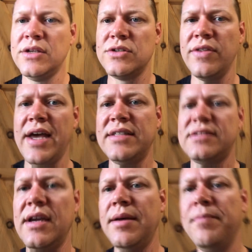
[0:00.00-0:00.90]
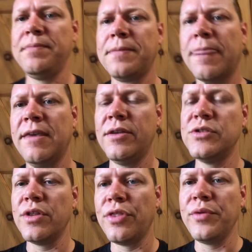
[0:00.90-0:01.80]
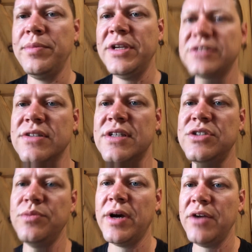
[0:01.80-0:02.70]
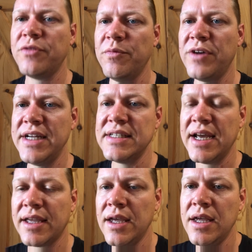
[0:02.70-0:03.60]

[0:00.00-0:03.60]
So that's those are the 3 pieces that you buy from FiTech.